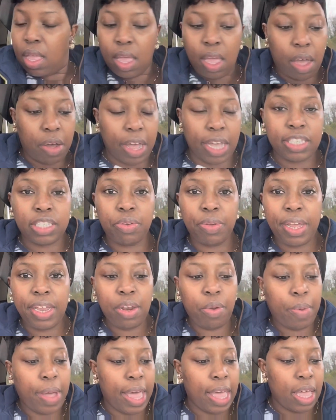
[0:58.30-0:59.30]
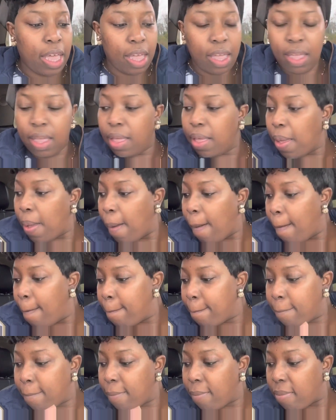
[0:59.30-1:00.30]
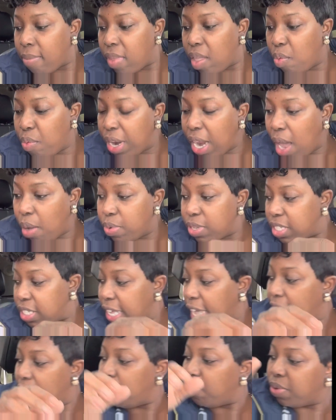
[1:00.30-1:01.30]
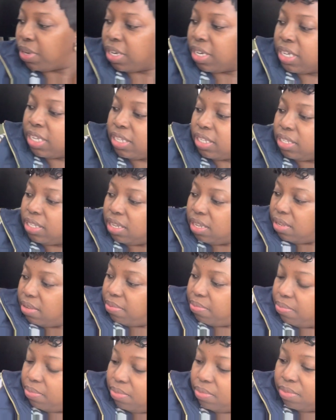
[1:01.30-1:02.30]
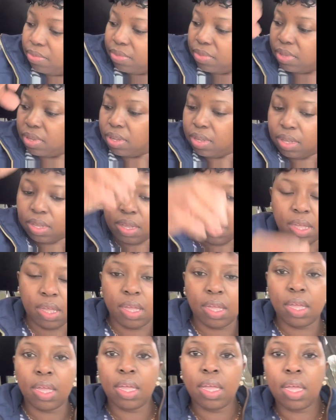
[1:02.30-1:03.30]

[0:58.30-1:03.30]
Okay, so anyway, what I was saying was just leave that right. They don't let him do it.